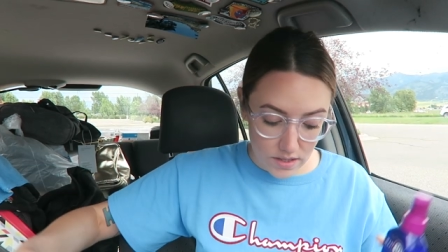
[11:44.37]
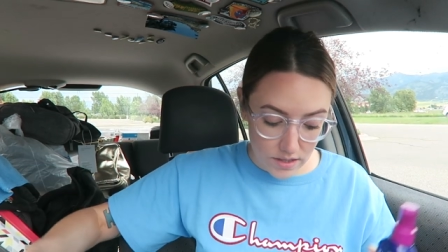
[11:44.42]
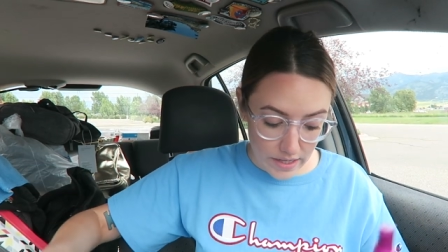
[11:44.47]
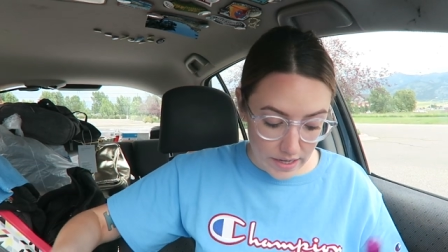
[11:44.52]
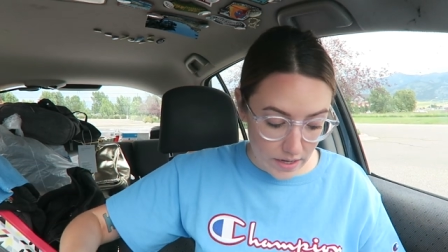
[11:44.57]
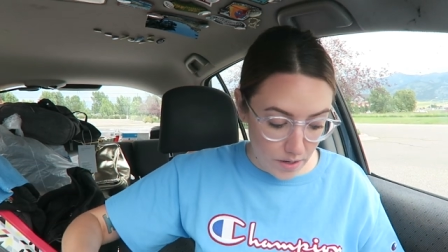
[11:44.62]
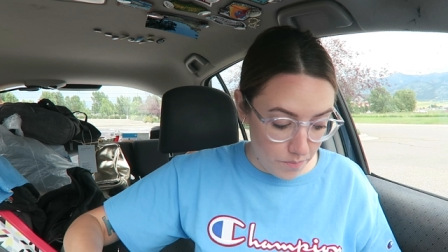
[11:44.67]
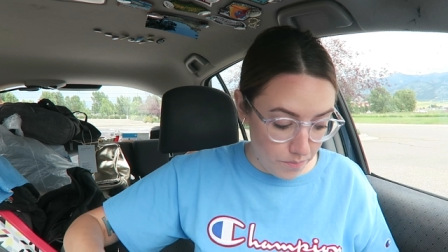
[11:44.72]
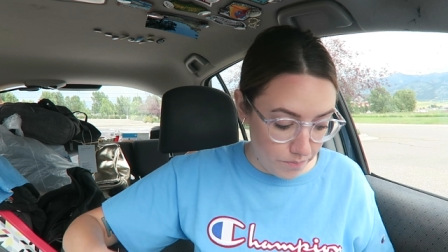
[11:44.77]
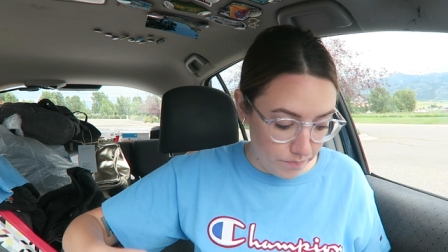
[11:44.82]

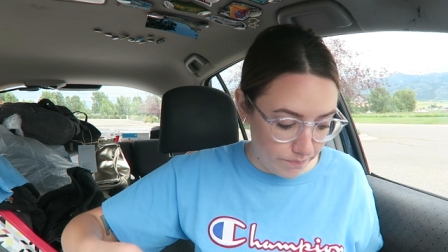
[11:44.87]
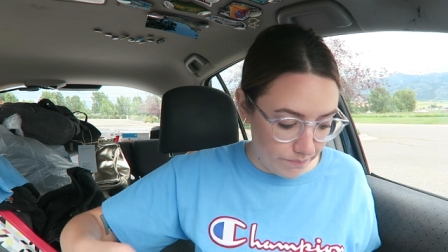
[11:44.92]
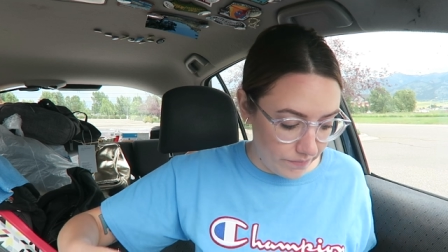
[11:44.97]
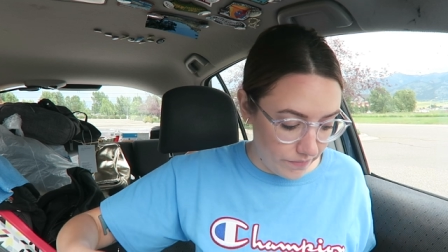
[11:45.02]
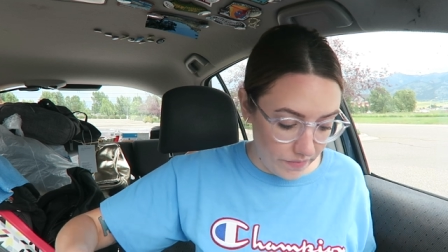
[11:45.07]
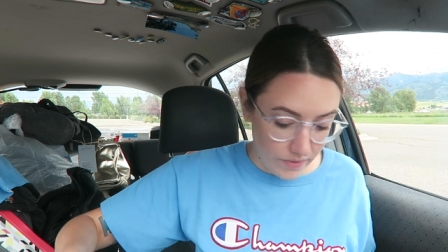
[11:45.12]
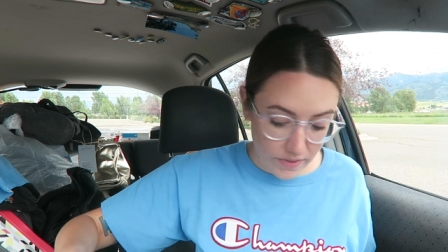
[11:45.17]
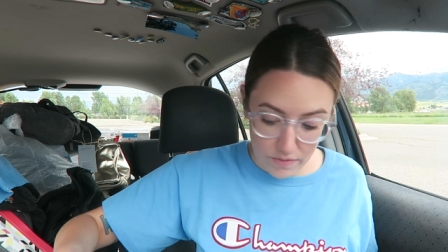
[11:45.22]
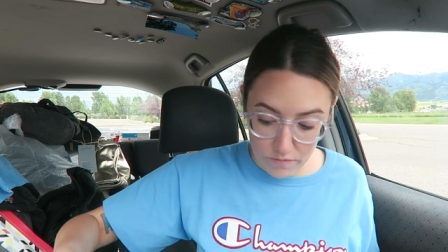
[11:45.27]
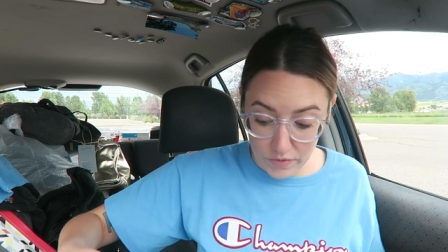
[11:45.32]
a
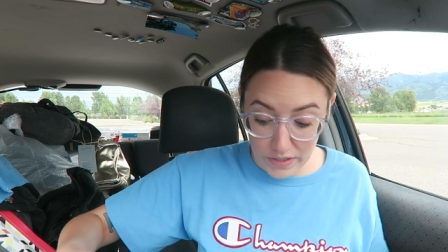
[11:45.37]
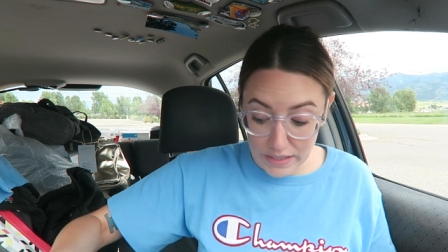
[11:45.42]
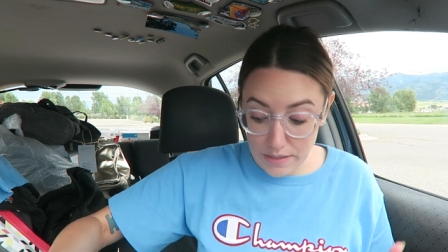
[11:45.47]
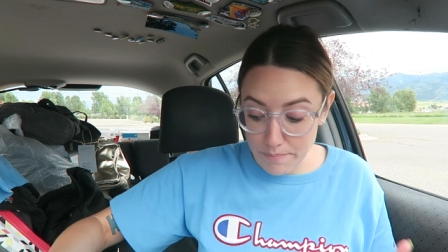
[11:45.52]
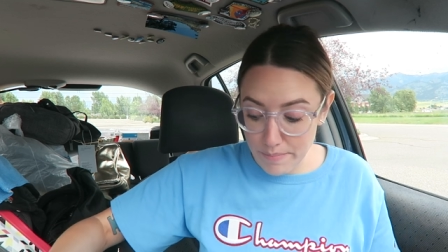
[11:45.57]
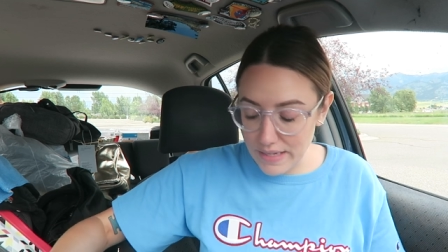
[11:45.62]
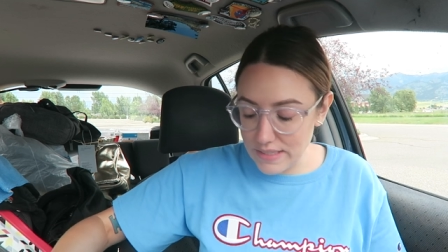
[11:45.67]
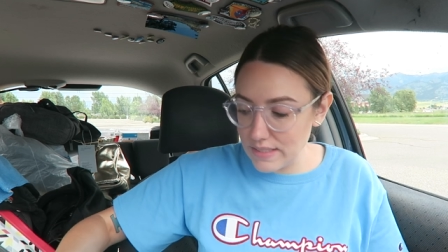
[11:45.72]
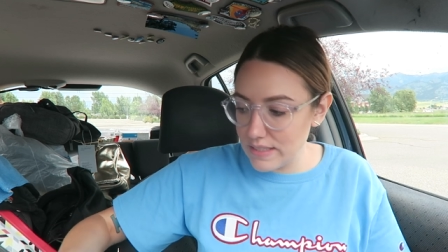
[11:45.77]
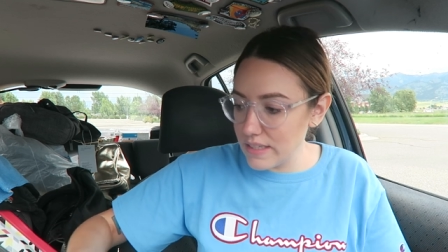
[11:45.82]

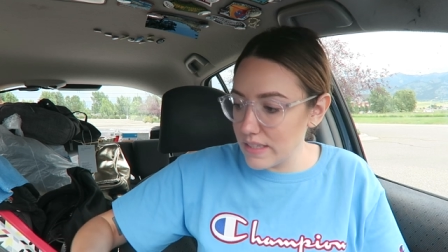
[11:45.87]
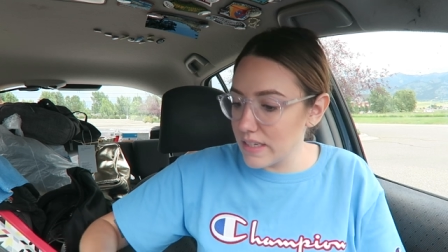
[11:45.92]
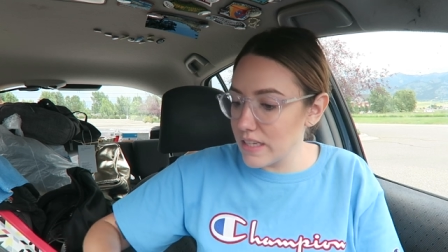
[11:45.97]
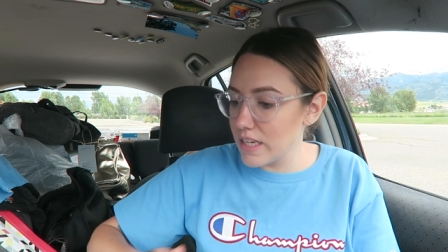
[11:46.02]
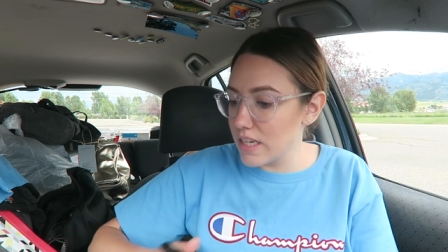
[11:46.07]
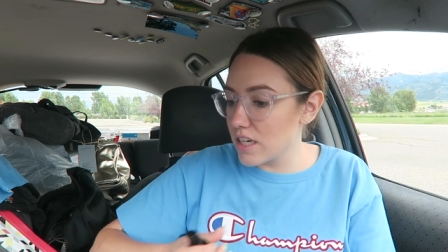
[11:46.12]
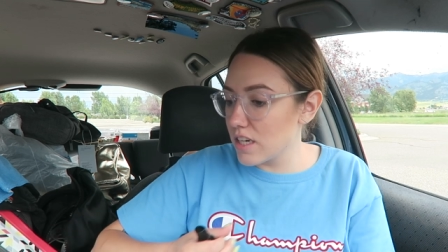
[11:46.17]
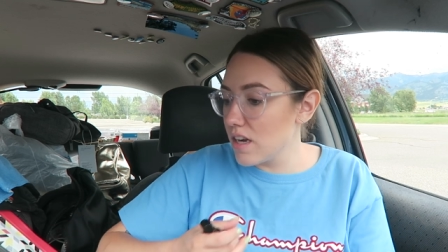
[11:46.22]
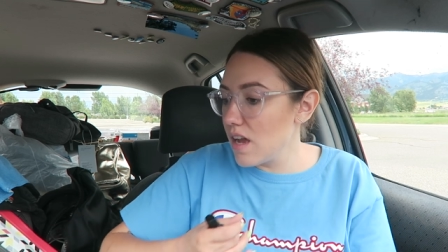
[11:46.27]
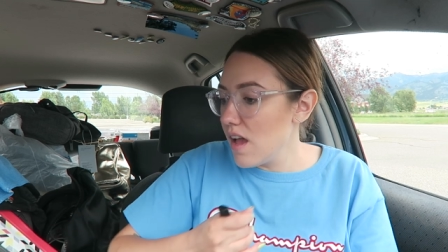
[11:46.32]
really messy in
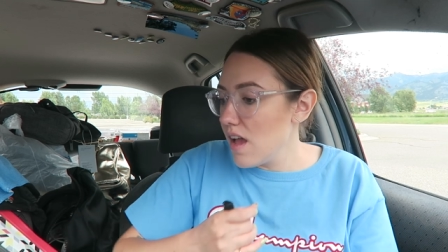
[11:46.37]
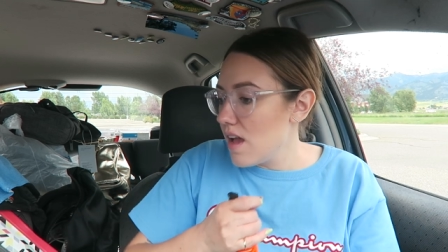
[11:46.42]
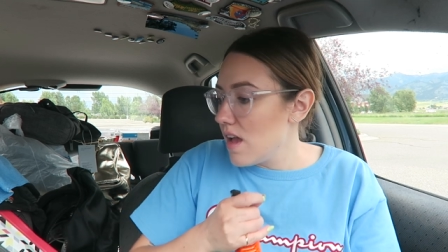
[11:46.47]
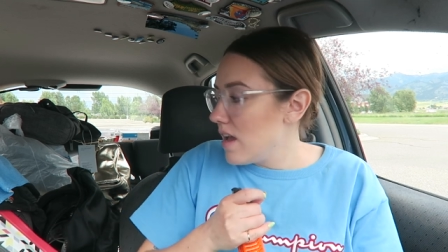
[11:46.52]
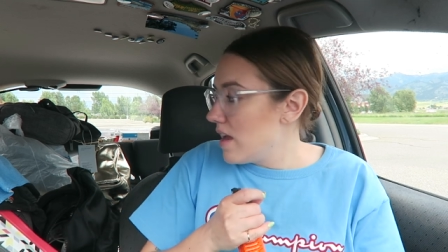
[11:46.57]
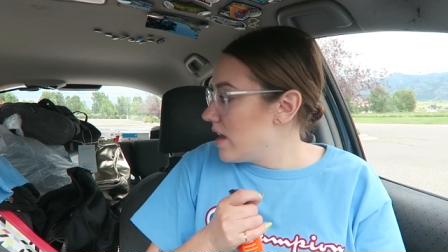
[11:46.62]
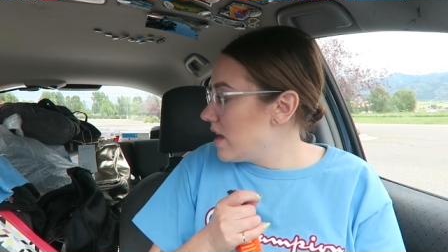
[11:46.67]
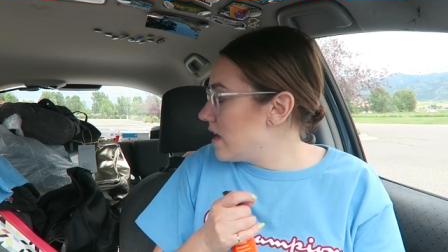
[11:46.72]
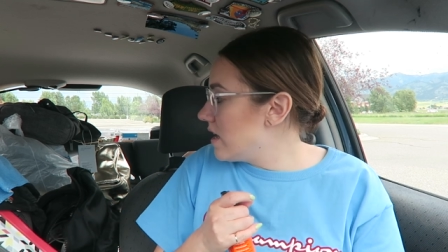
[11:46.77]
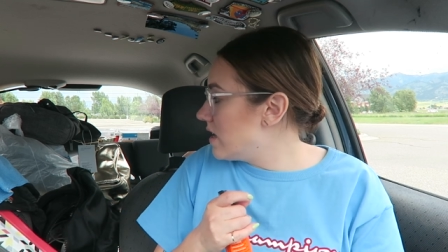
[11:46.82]
here,
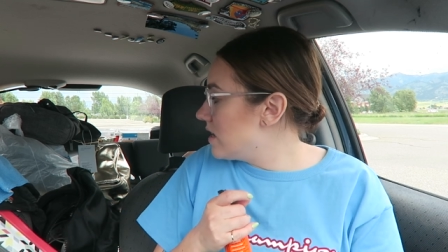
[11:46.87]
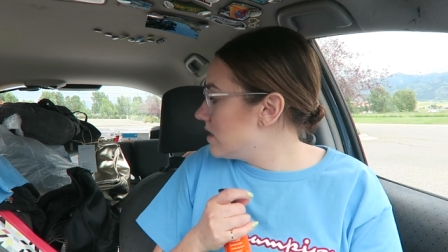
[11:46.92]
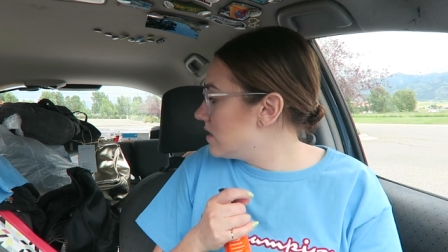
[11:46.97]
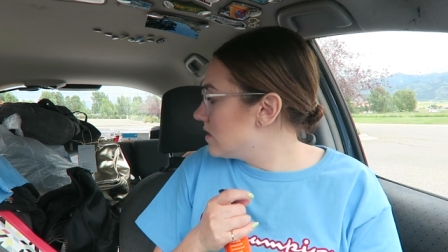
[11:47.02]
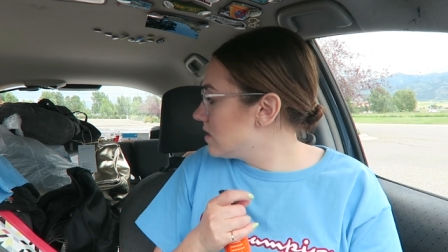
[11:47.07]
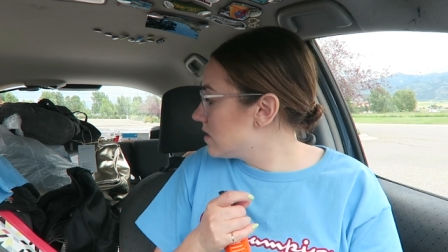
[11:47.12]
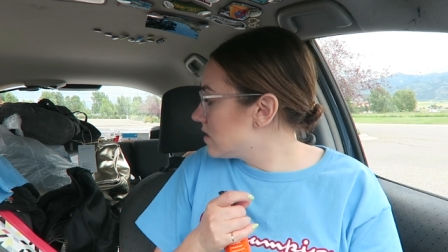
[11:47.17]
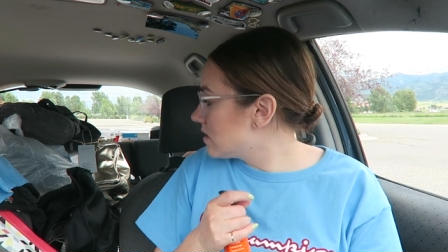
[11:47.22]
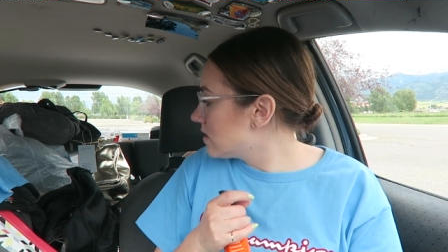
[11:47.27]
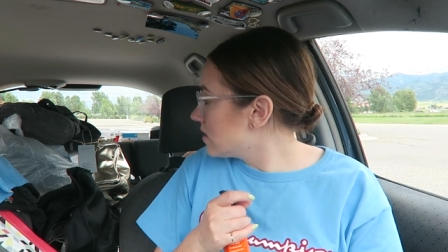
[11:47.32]

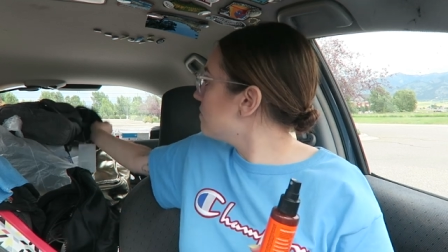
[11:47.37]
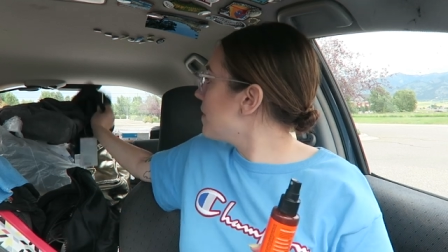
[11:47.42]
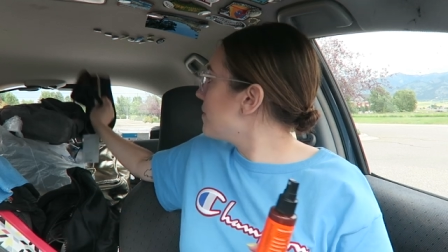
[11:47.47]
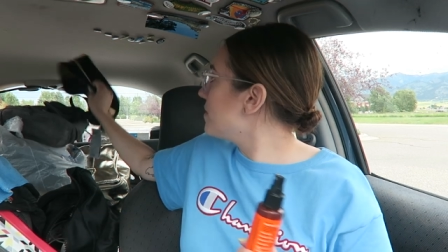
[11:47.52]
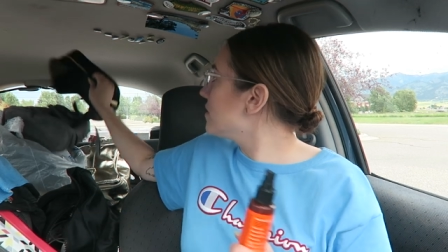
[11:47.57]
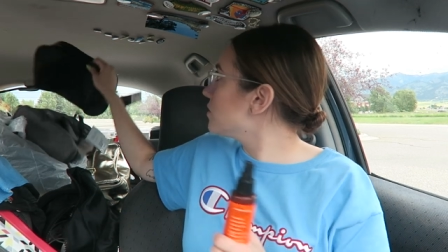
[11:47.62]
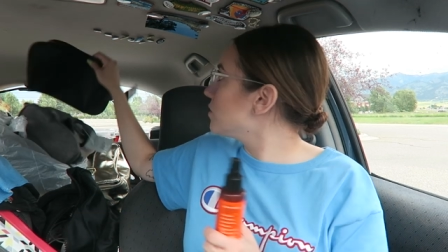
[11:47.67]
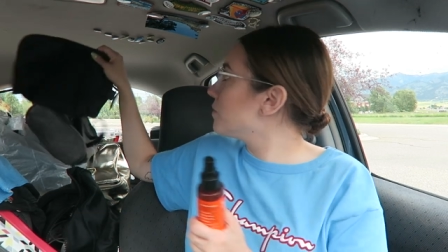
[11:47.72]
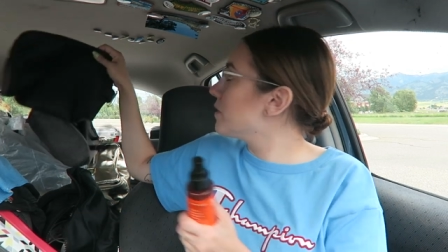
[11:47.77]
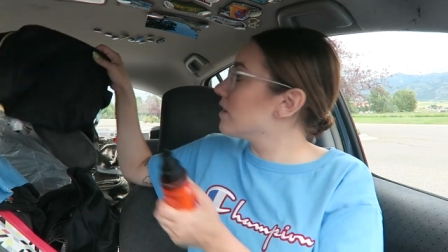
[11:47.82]
is maybe
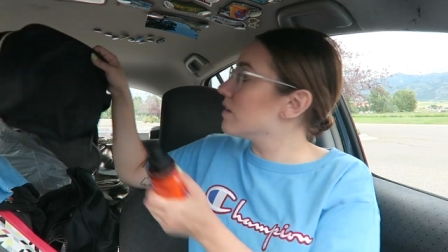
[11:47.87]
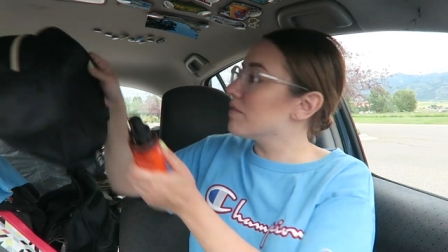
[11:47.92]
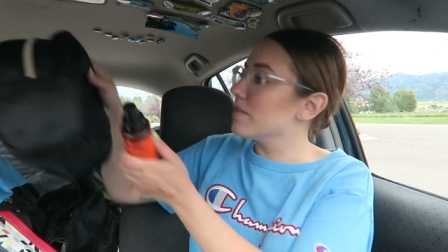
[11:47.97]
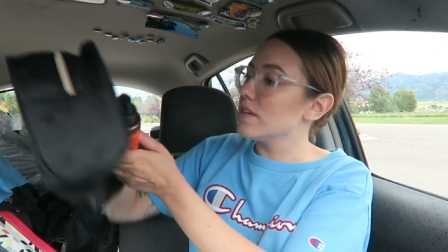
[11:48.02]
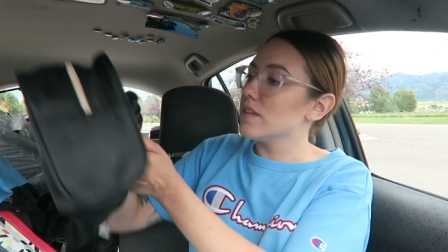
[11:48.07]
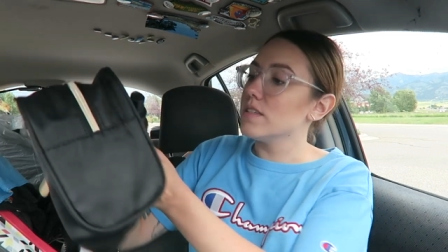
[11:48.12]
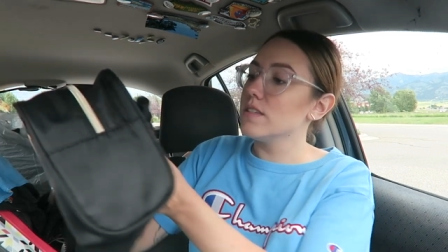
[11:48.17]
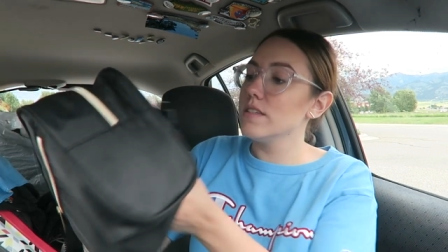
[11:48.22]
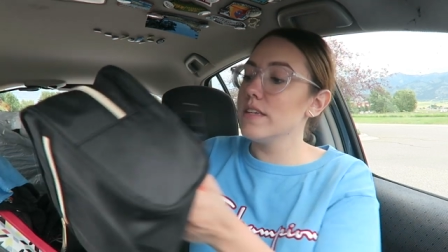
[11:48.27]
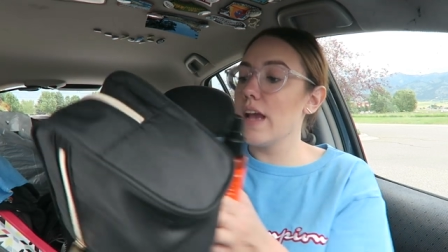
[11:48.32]
this will be good for
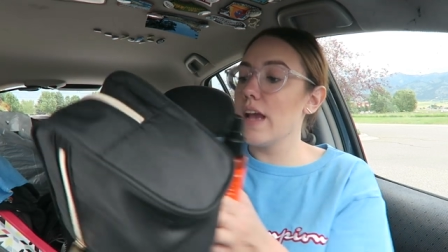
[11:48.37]
this.